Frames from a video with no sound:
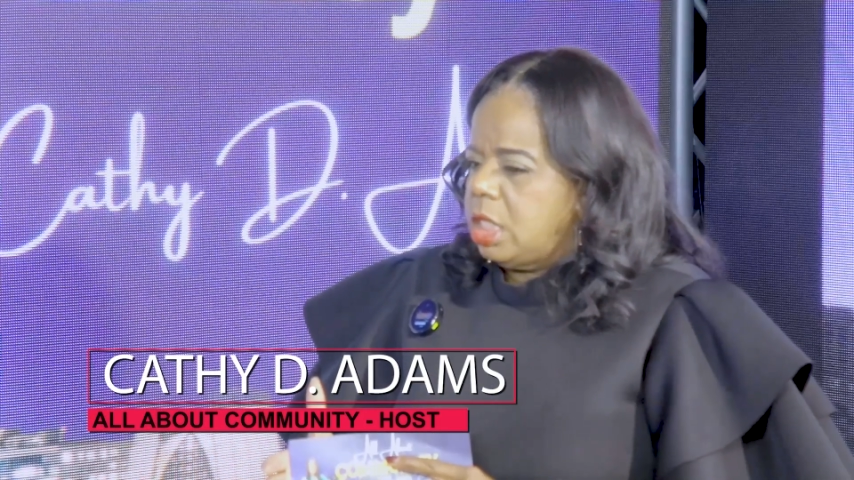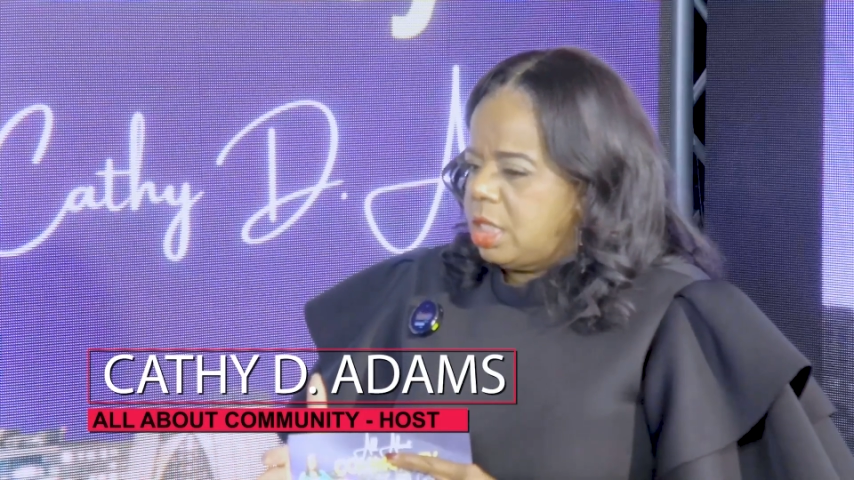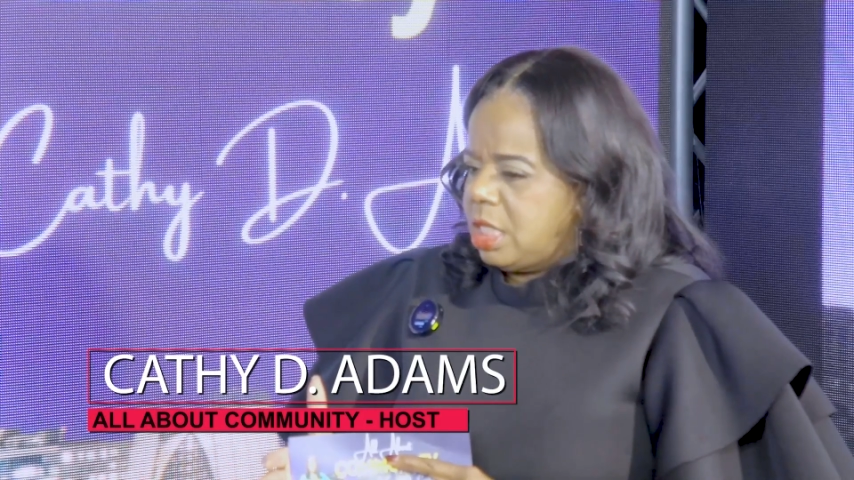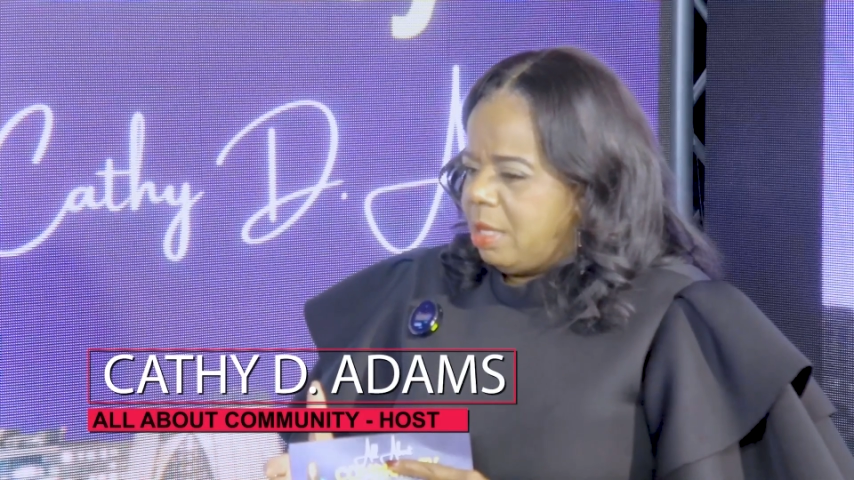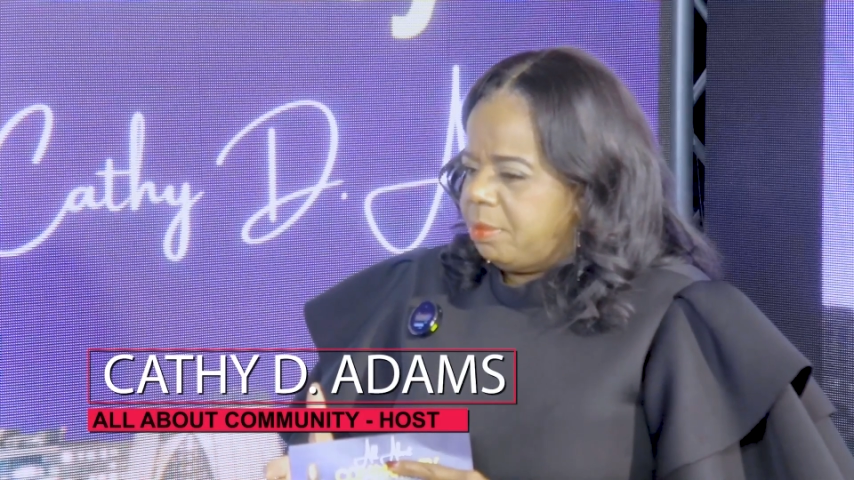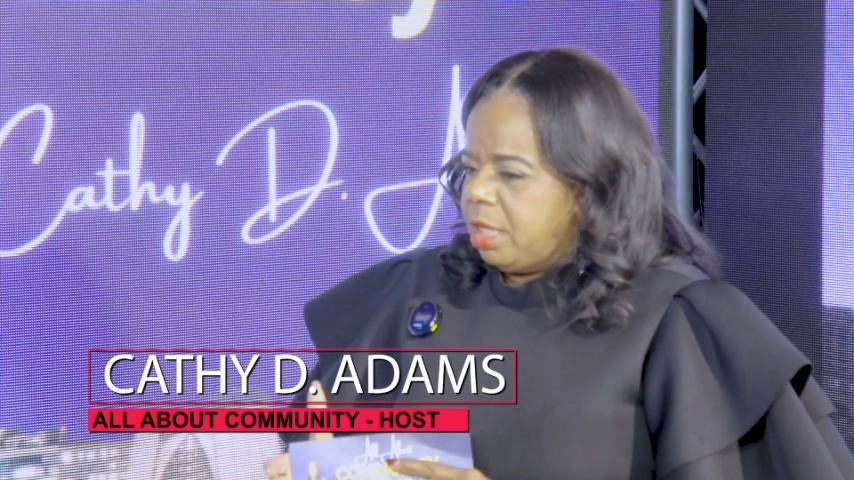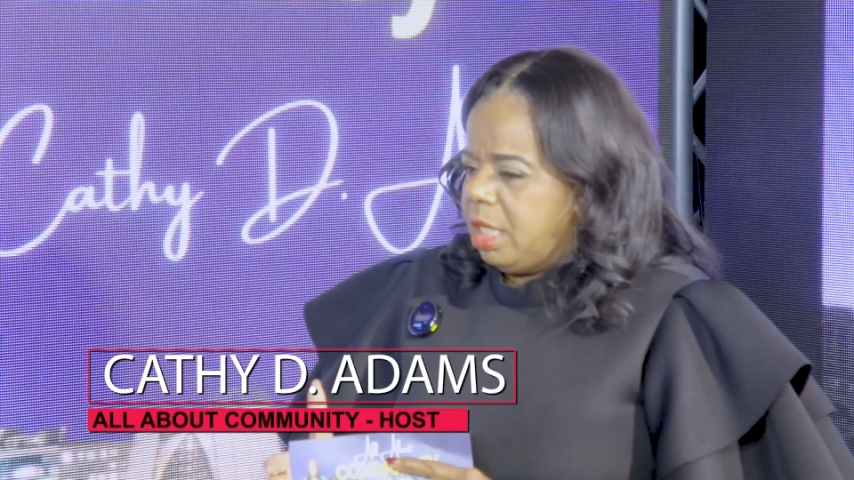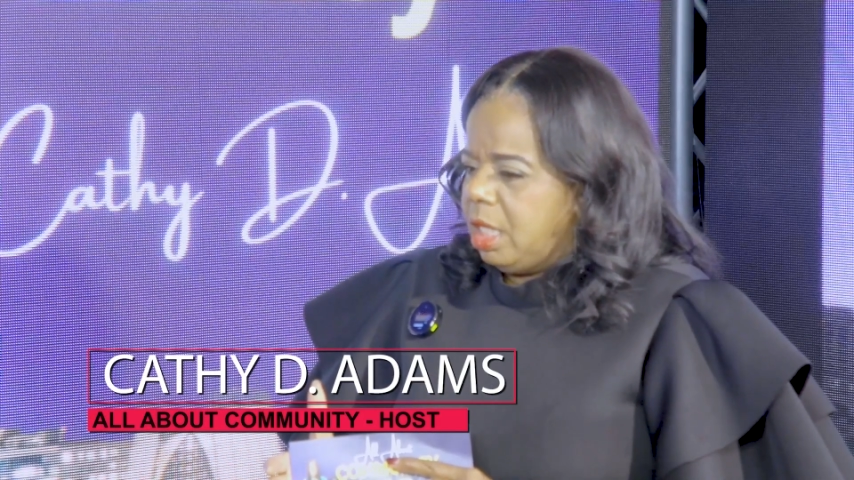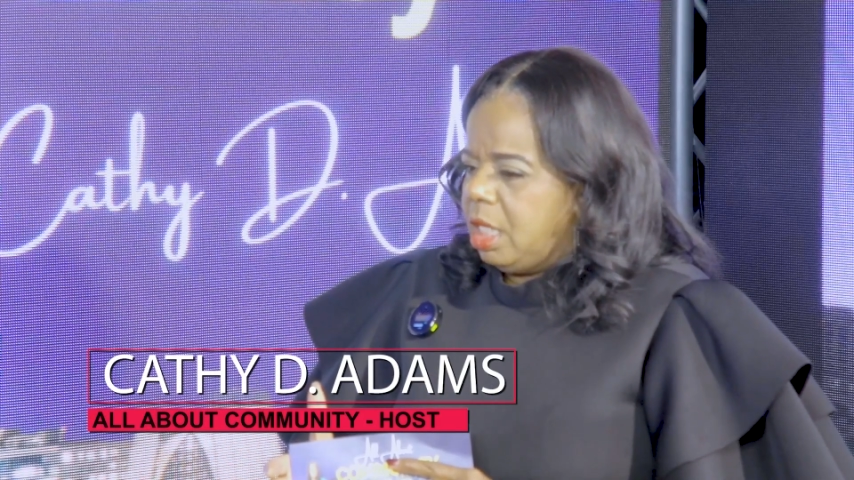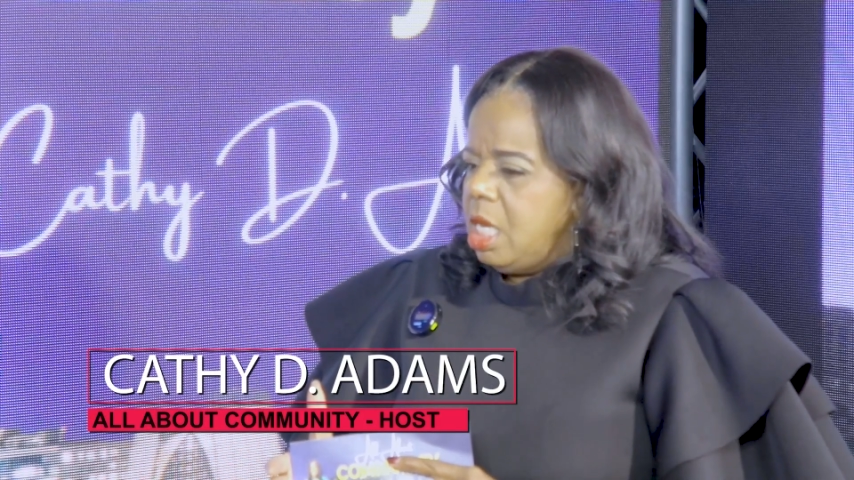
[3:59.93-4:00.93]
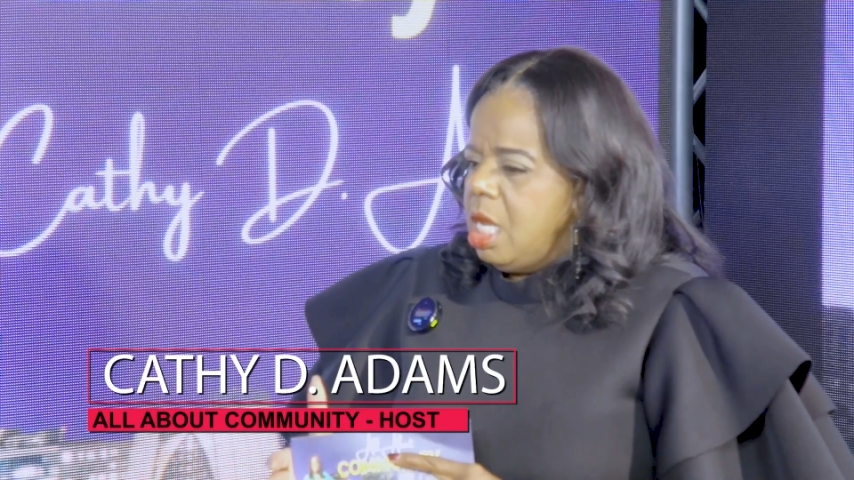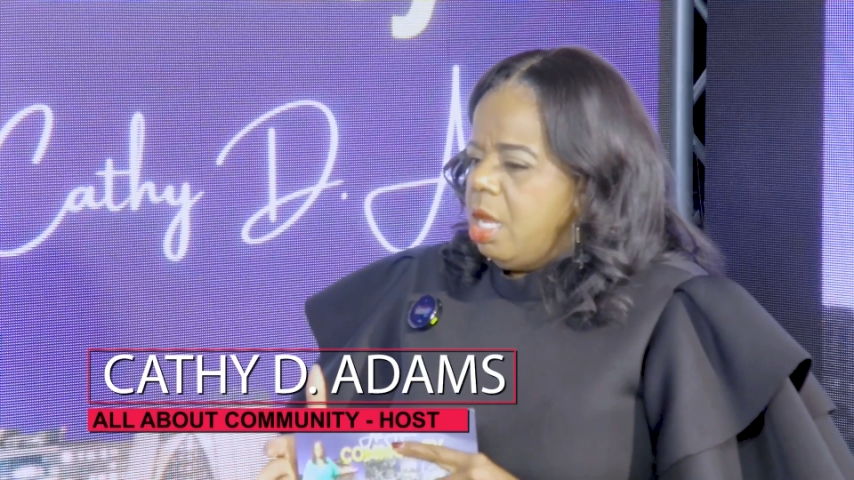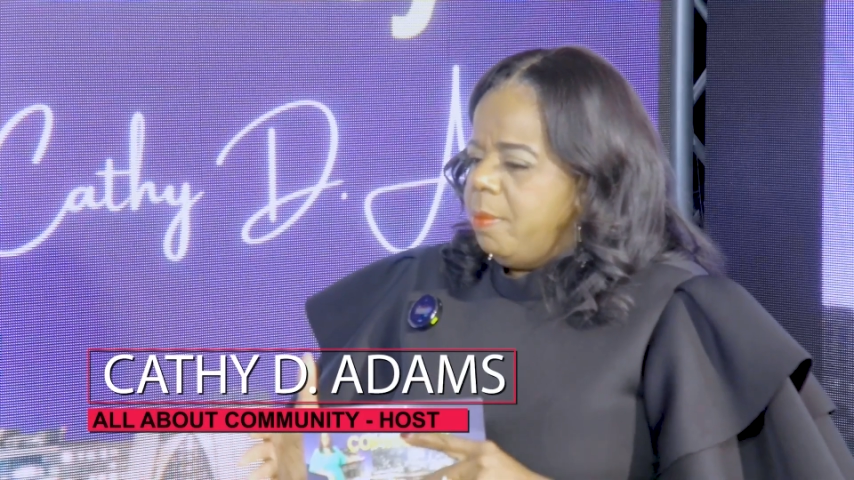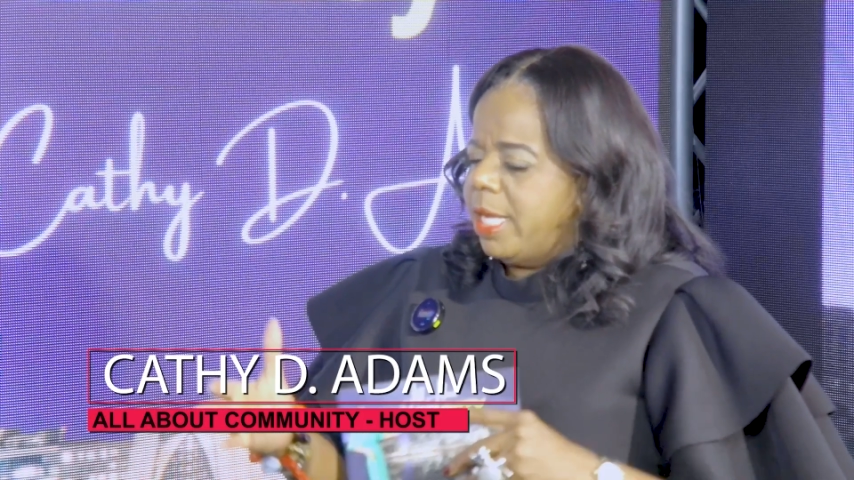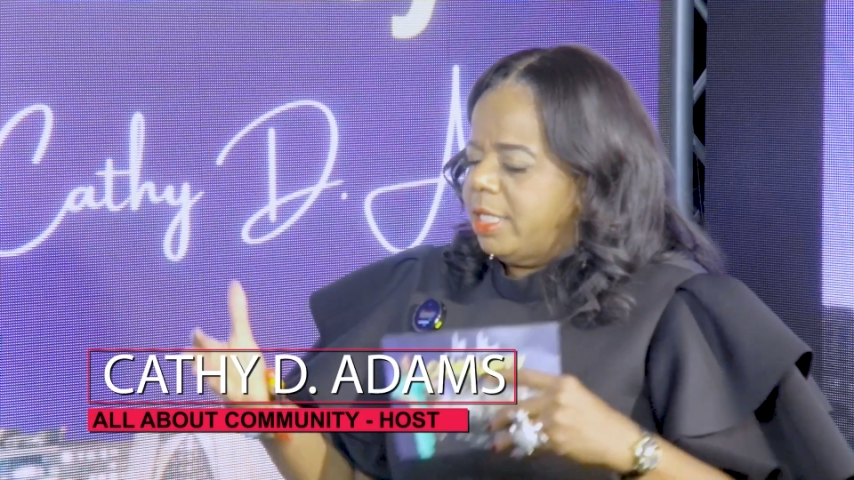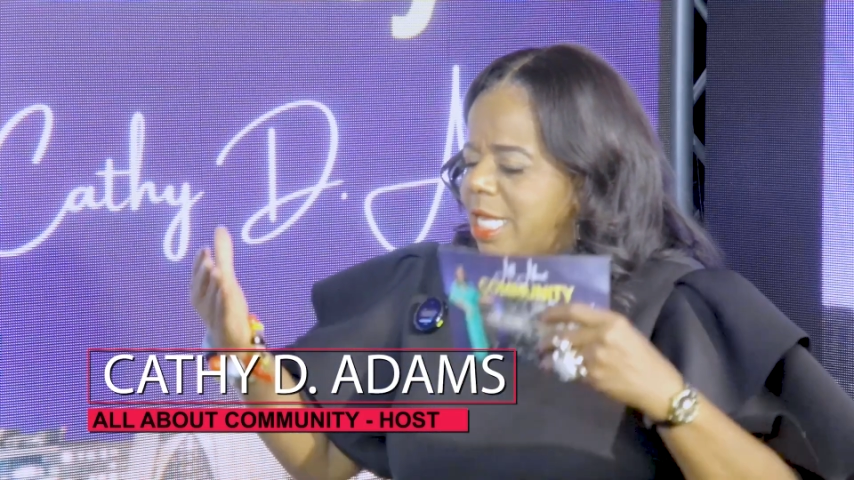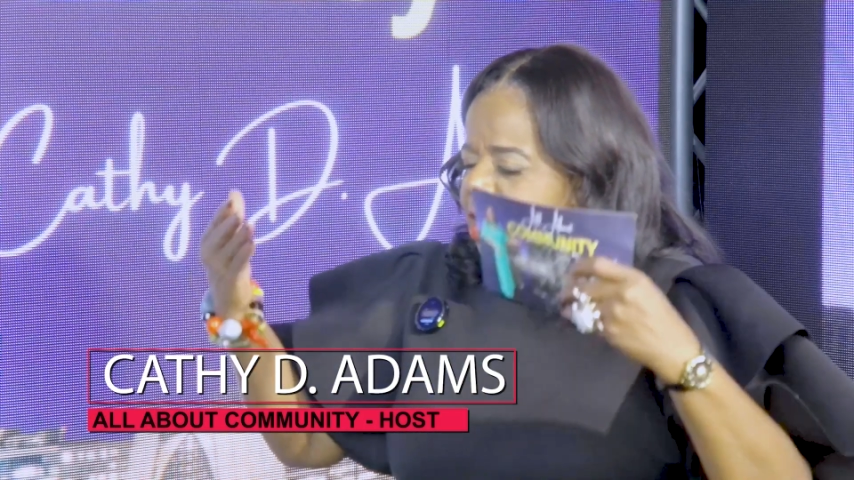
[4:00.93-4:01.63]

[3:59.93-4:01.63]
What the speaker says: to something because